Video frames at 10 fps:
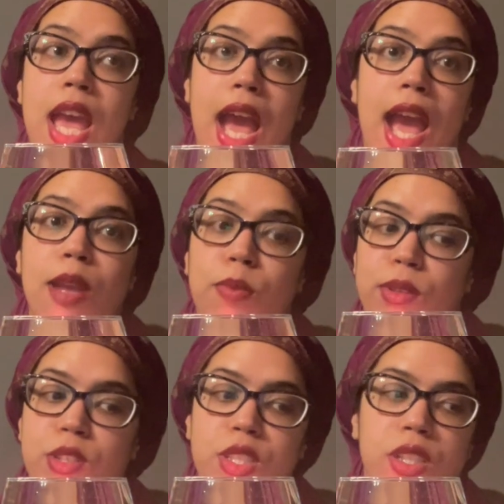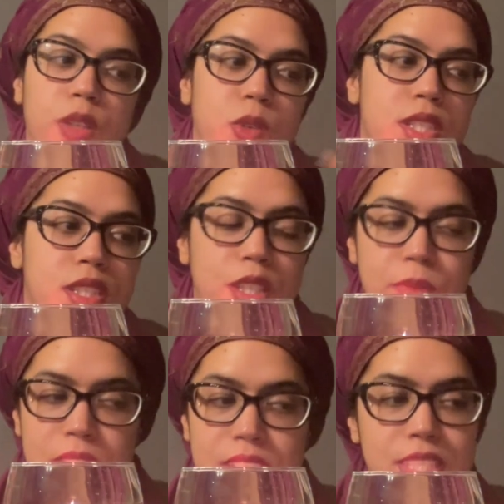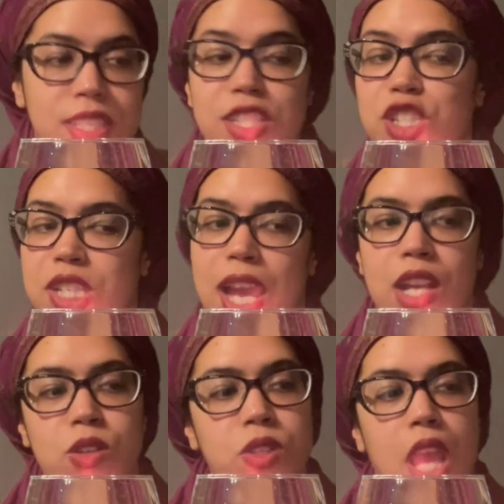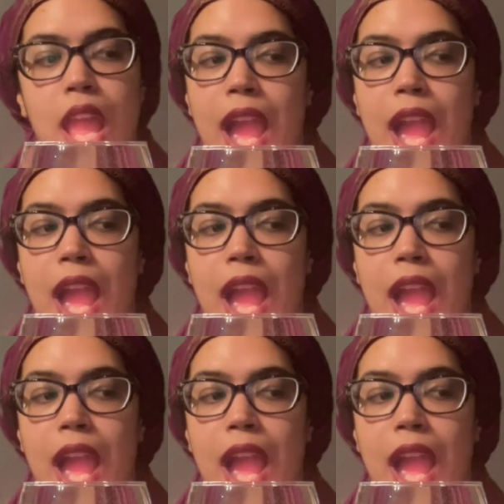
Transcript: I personally, when something is in the shadows,